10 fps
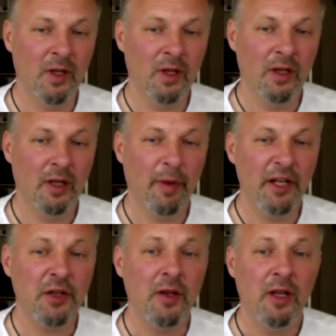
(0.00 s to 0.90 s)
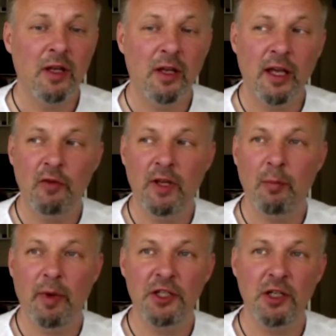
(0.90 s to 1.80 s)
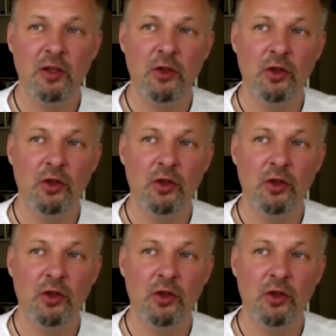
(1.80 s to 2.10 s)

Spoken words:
Imagine you